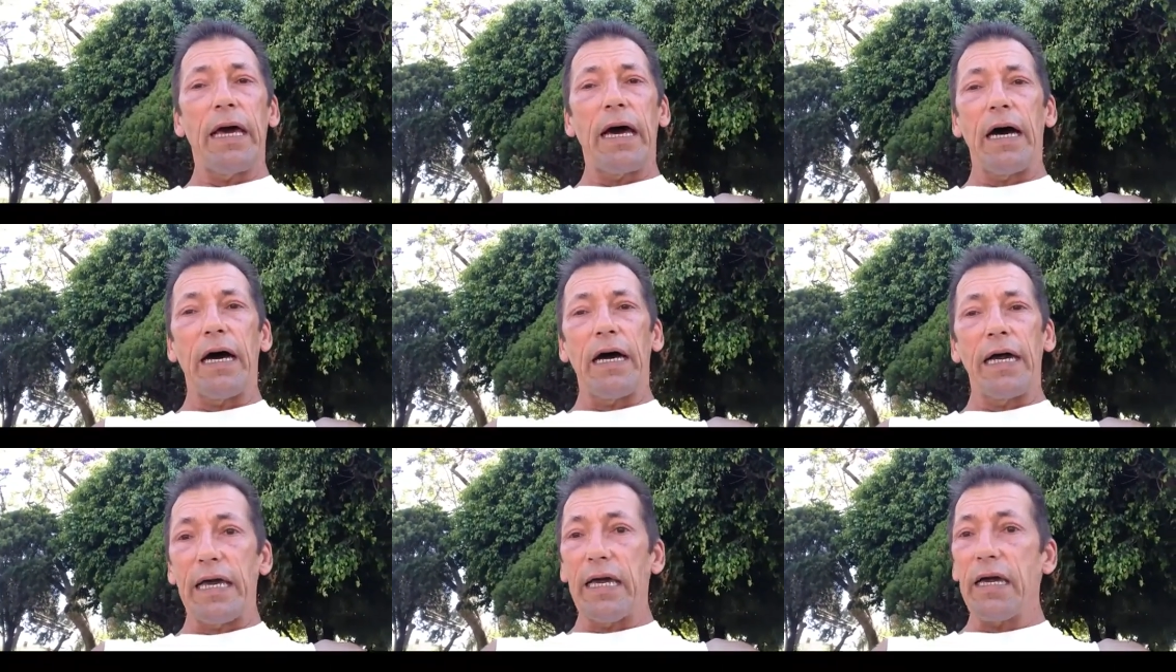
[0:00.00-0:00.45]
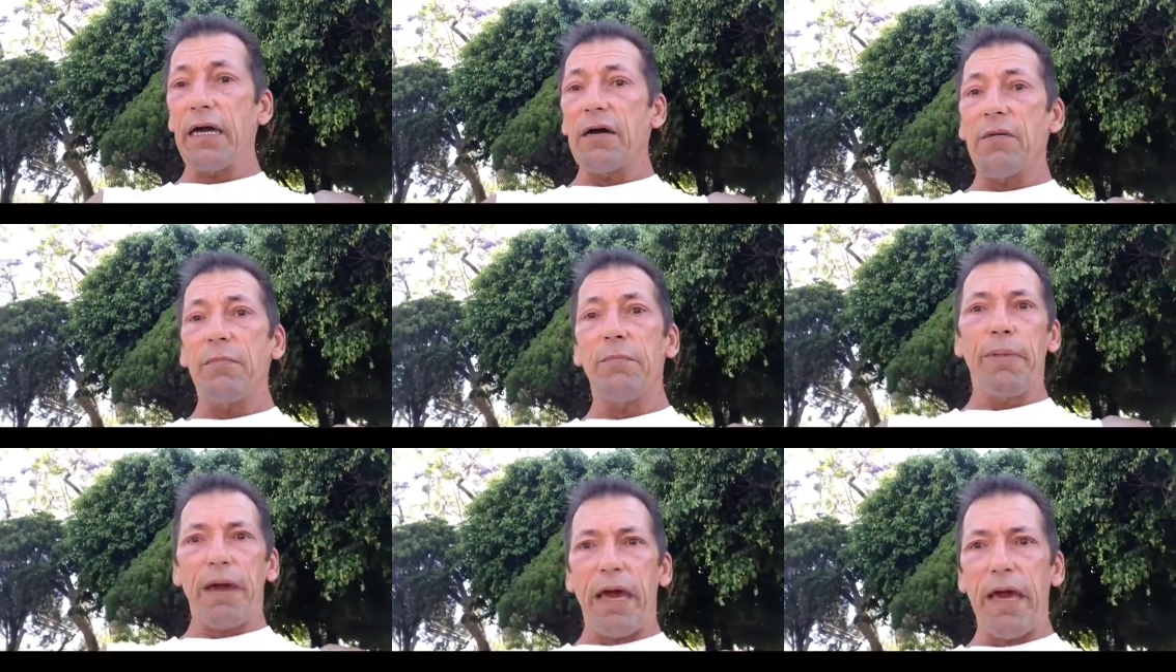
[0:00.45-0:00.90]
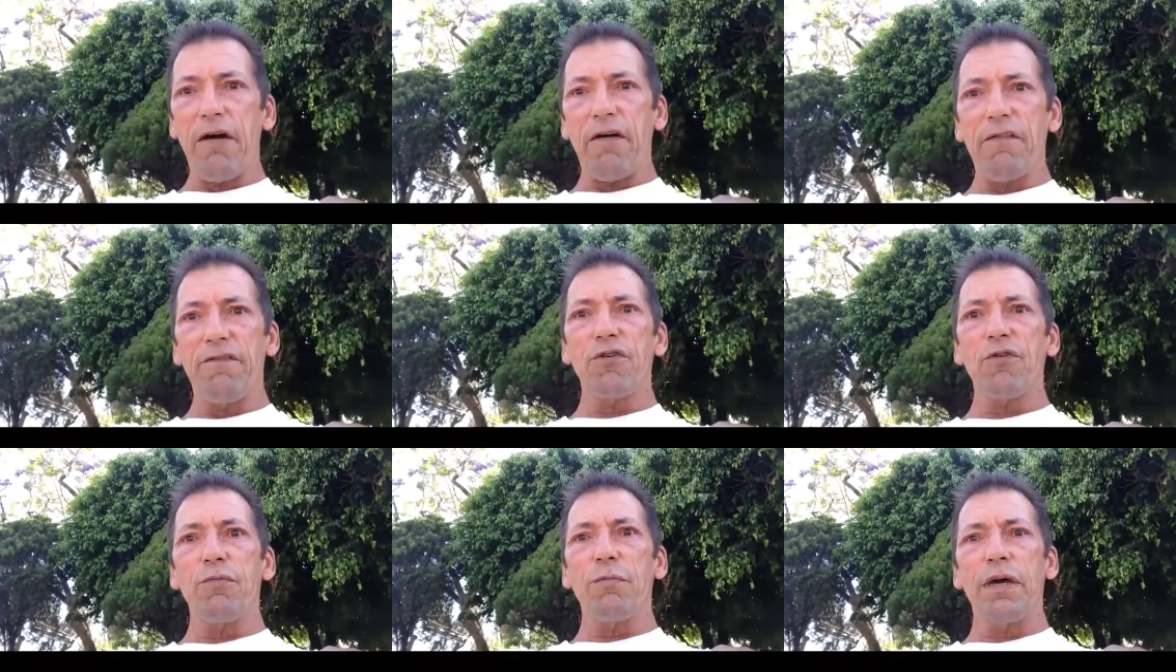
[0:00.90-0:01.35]
uh, income, pay
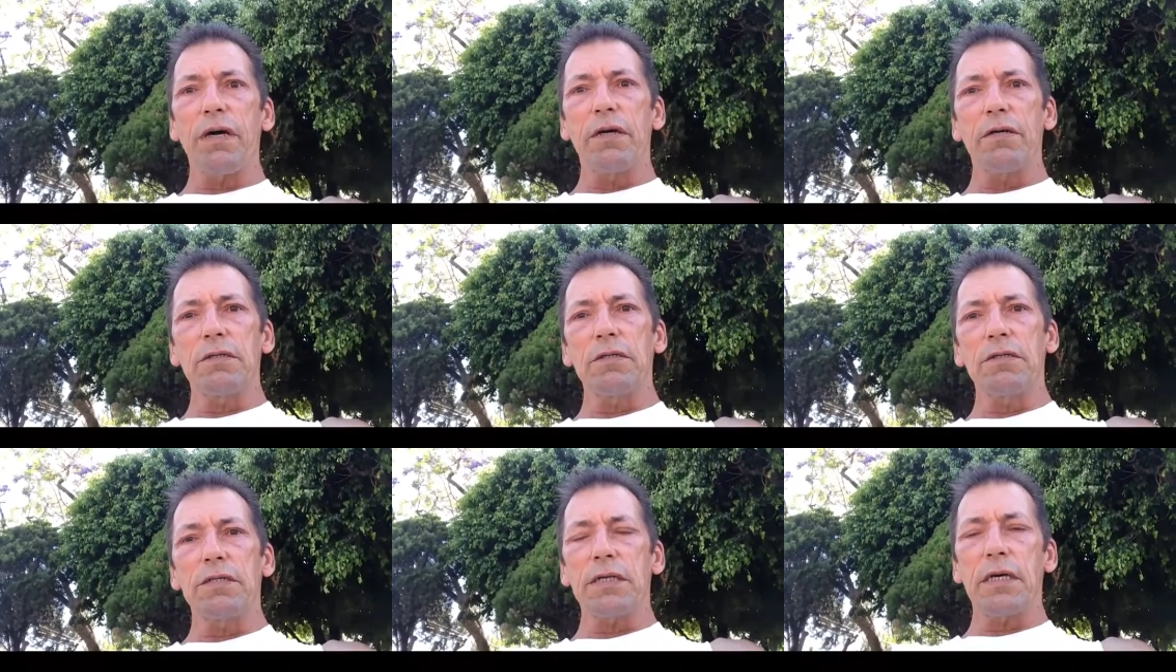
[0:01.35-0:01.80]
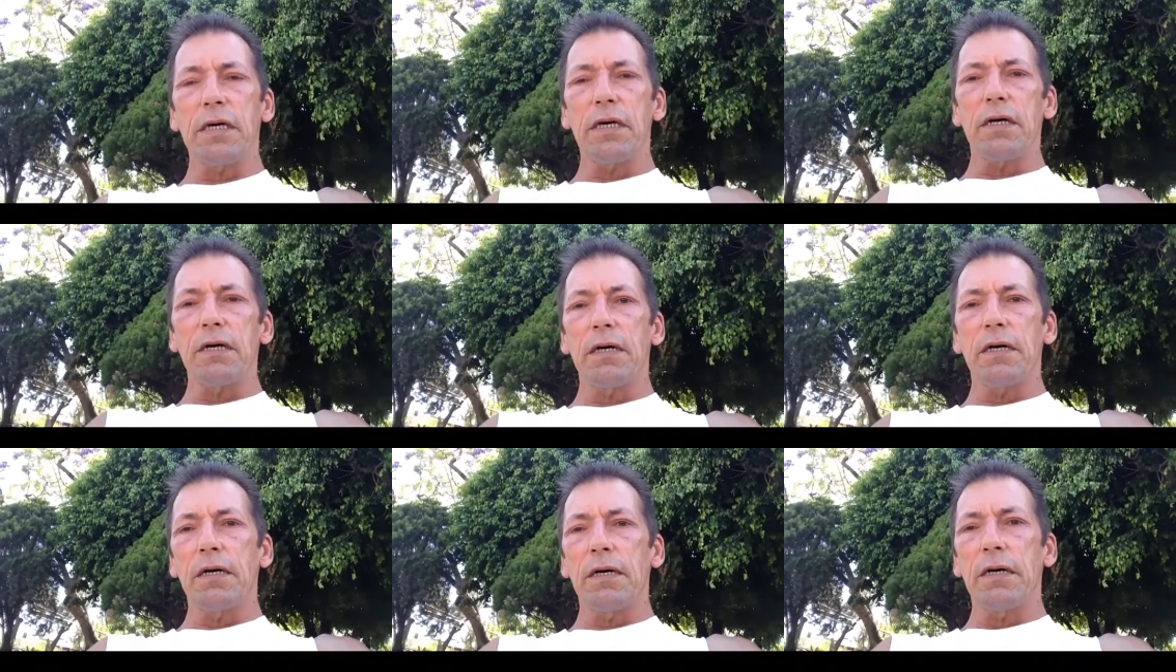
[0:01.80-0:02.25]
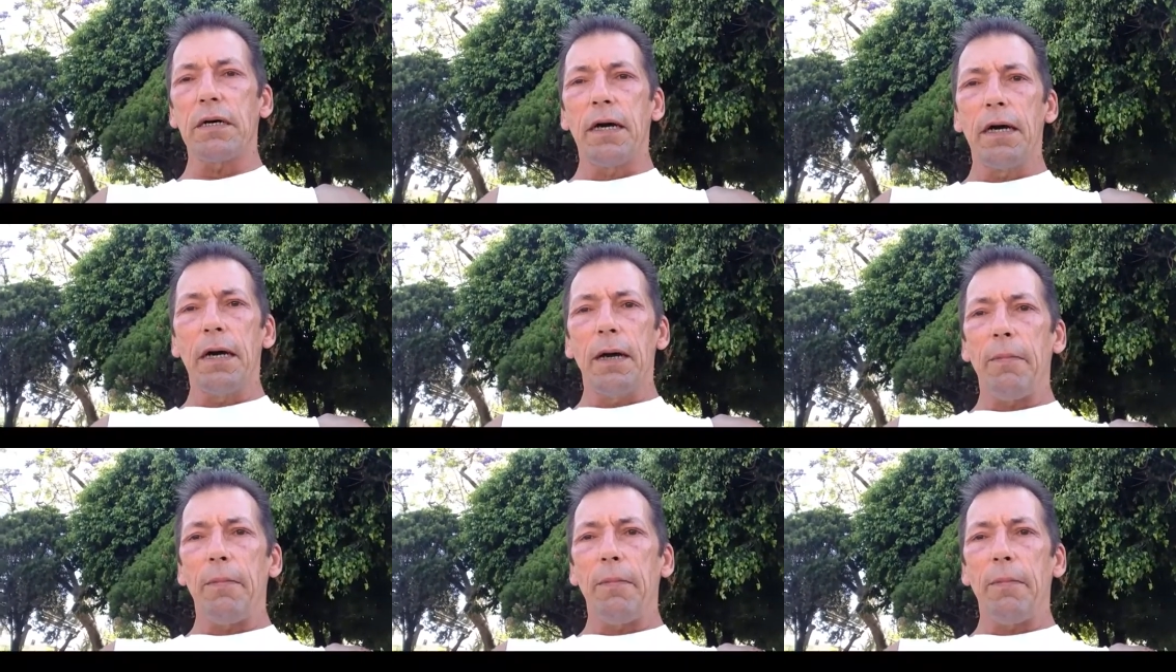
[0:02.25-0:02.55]
off their bills, uh,